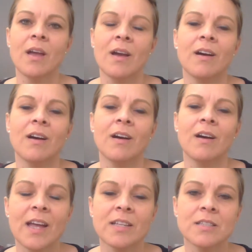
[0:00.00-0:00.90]
Hi
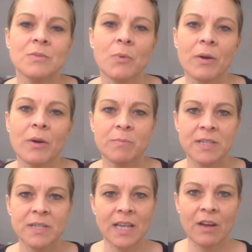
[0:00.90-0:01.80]
and welcome to my
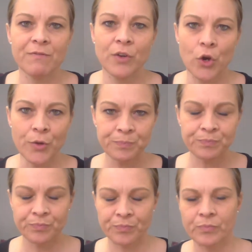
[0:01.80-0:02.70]
second vlog.
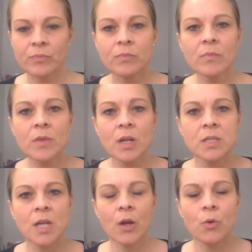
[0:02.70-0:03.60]

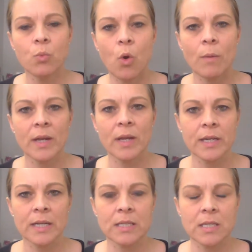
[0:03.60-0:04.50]
So what am I
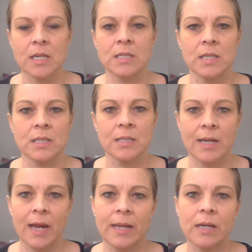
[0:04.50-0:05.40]
looking at discussing
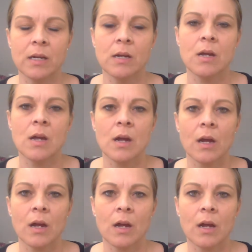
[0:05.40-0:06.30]
today?
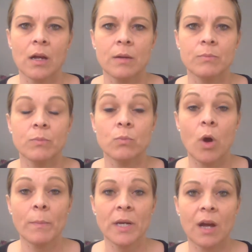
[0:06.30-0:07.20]
What I'm
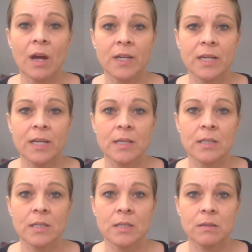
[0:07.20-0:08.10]
going to cover
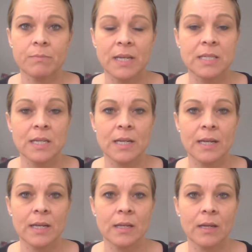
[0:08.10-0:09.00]
is
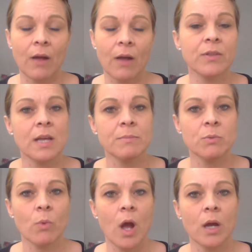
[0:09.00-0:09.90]
basically how the
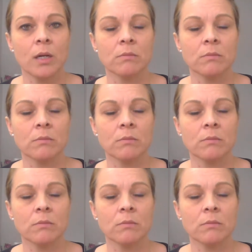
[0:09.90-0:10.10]
steps work.